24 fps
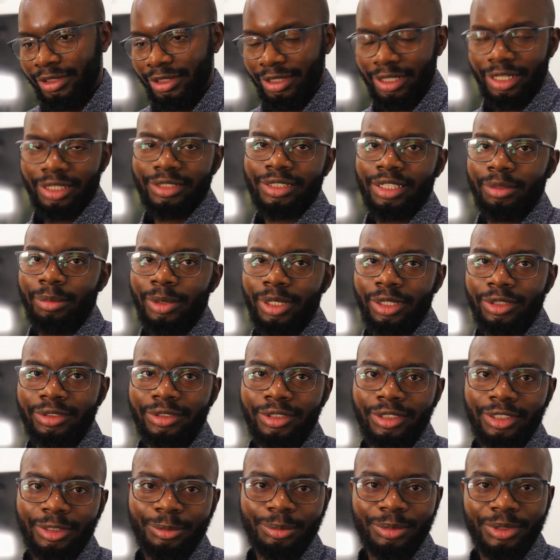that's about
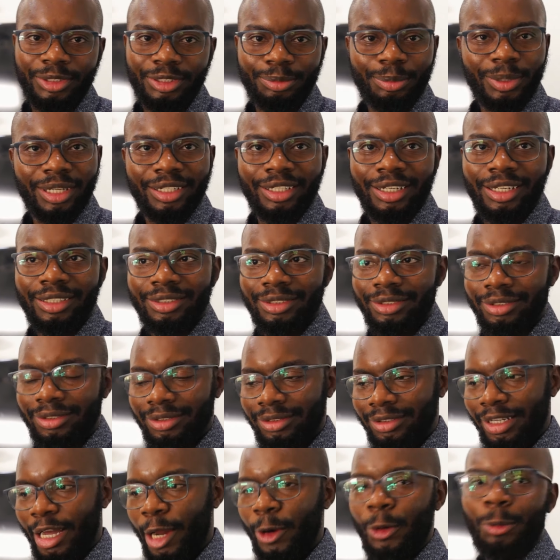the smart glasses.
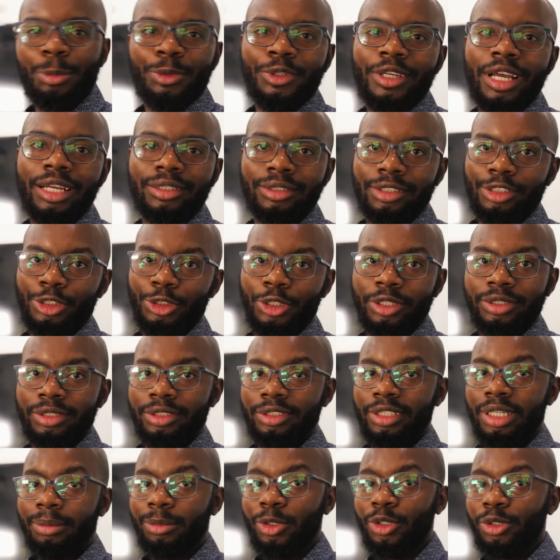I hope you guys enjoyed
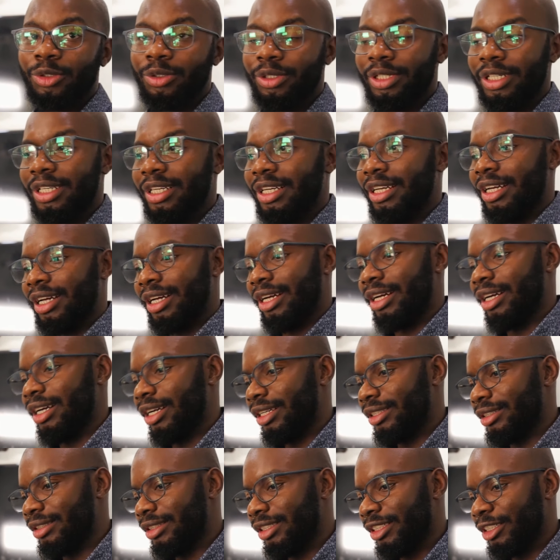the demo,
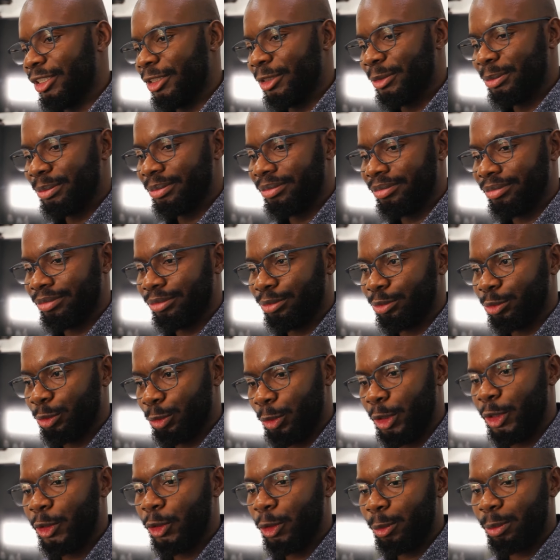and
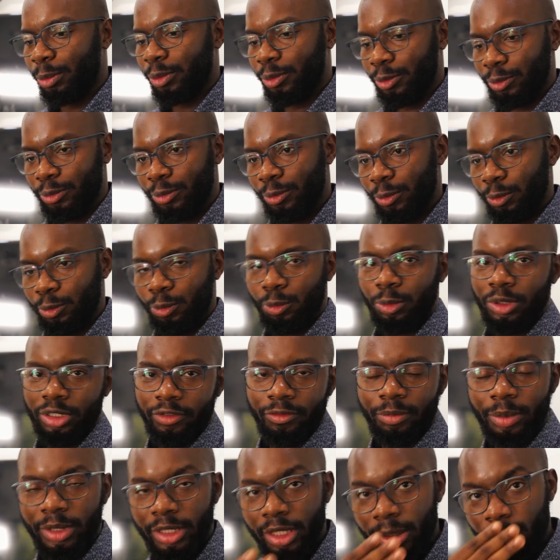we hope
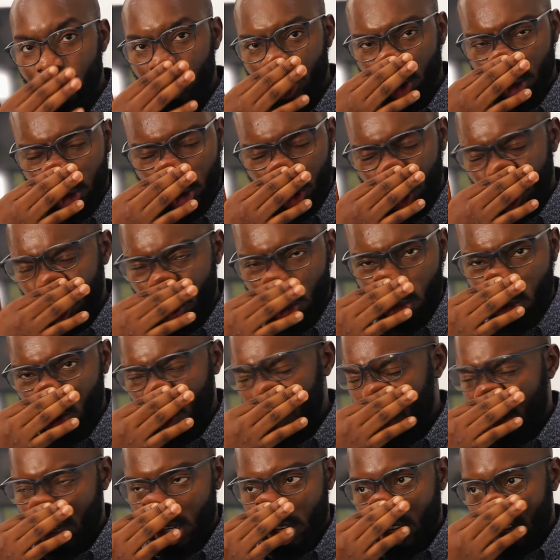we've been able to show
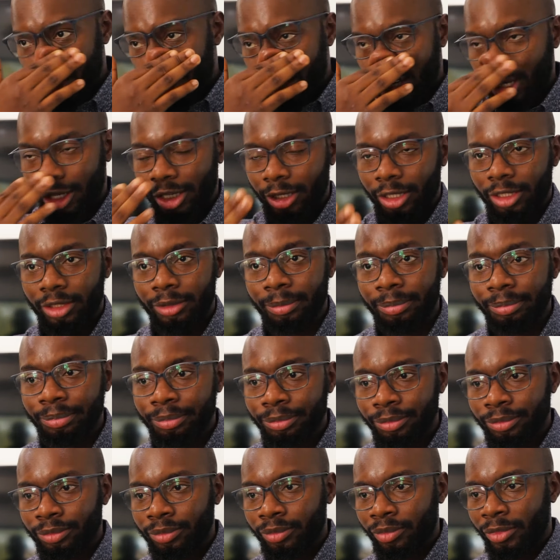
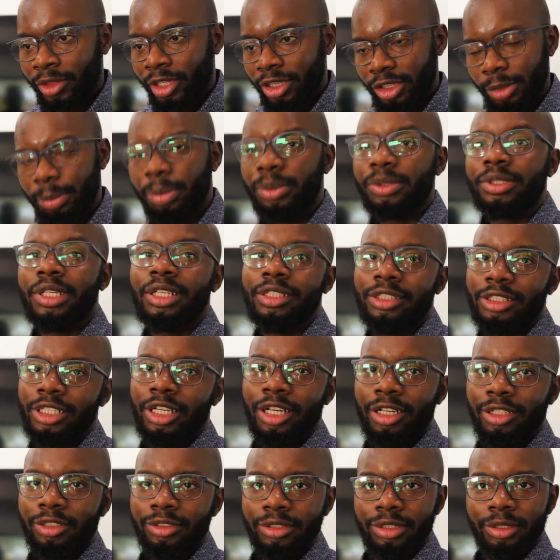the
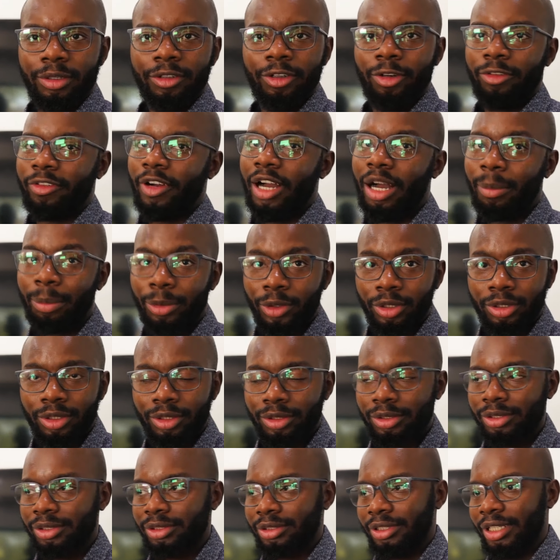potential of our
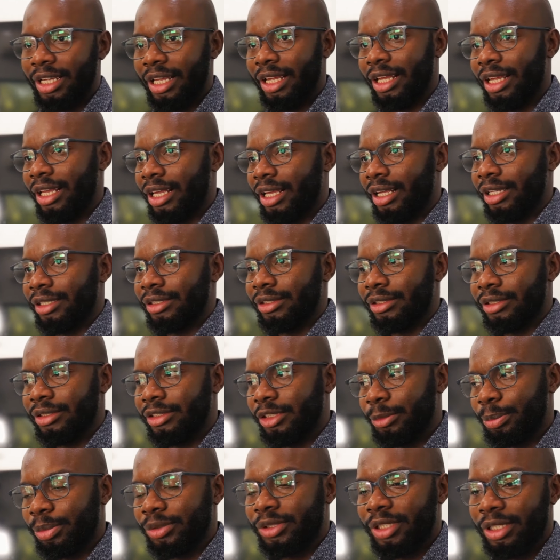products and
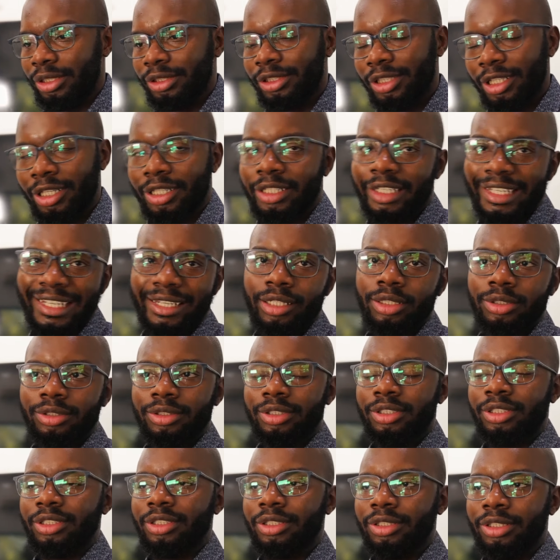the potential in
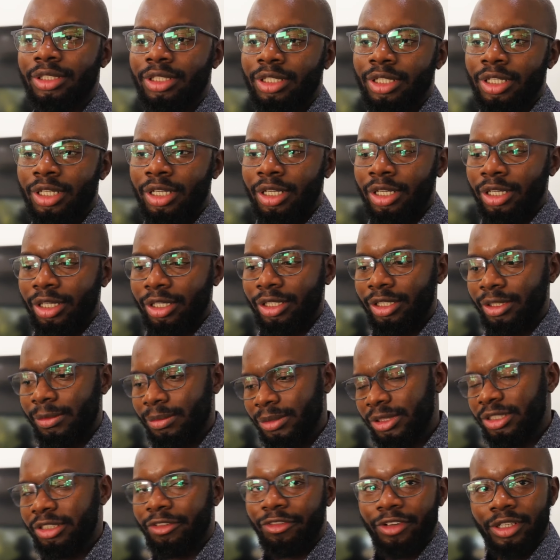the
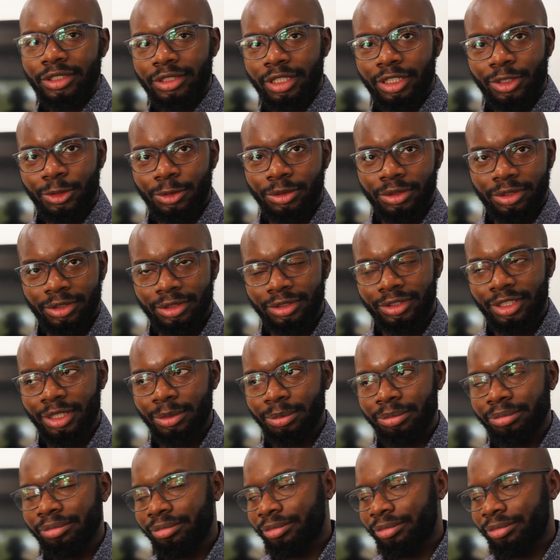defense ecosystem.